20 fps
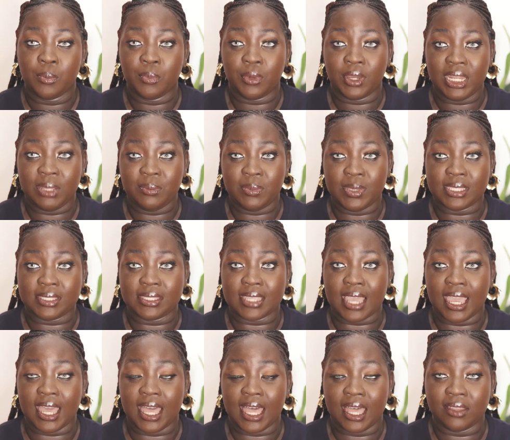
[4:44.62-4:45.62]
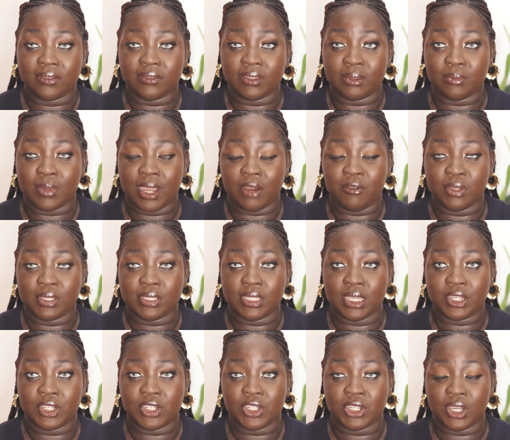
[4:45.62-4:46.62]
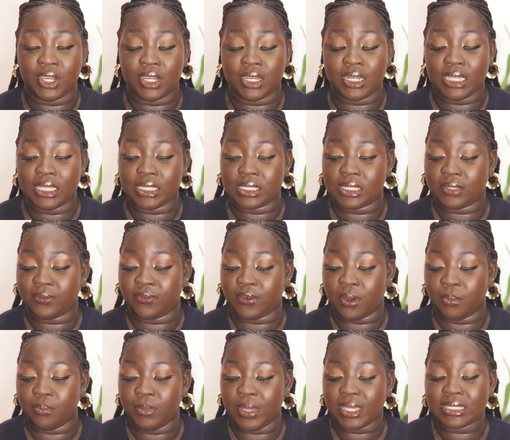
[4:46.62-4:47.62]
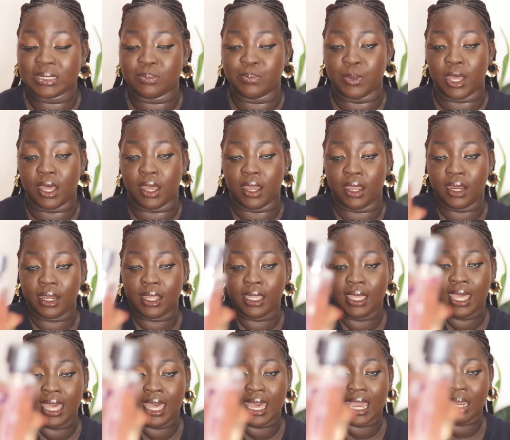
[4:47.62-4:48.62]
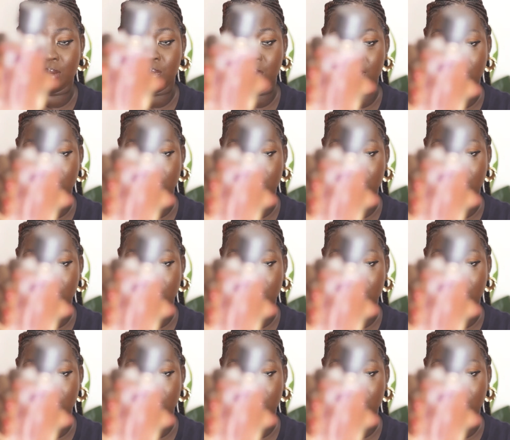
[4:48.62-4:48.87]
body mist I have in my rotation is from Mixed Bar. And